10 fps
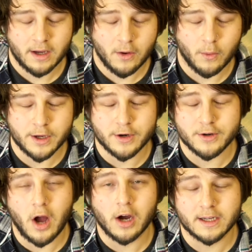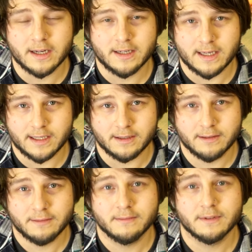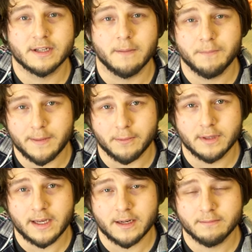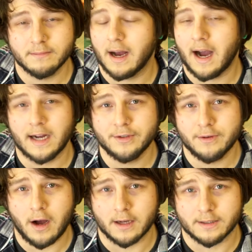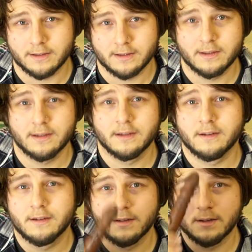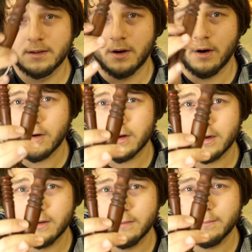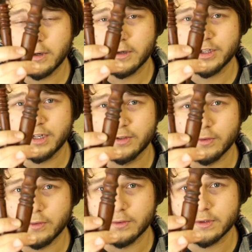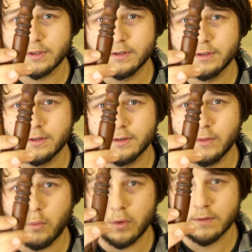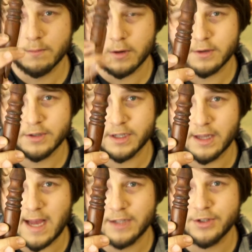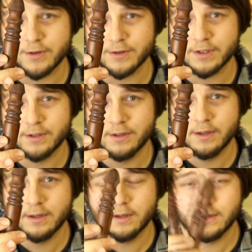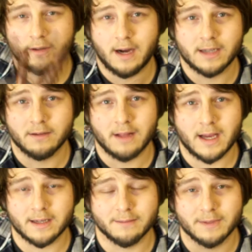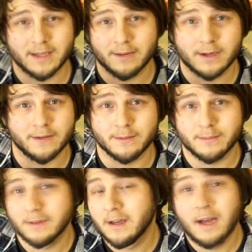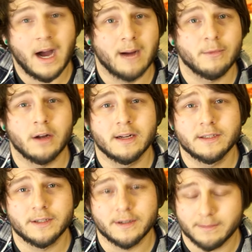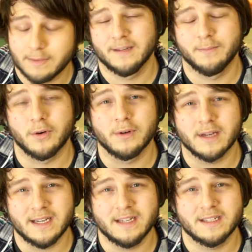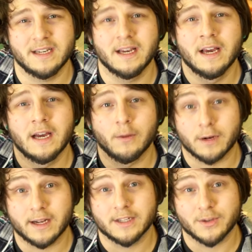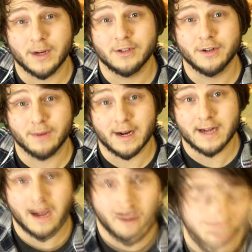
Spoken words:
What you're not gonna need, some people need them, I do not, are burnishing tools, wooden burnishing edgers. I don't like them, get rid of them. I'm not into them. Simple, easy, and we're gonna get straight to it right now.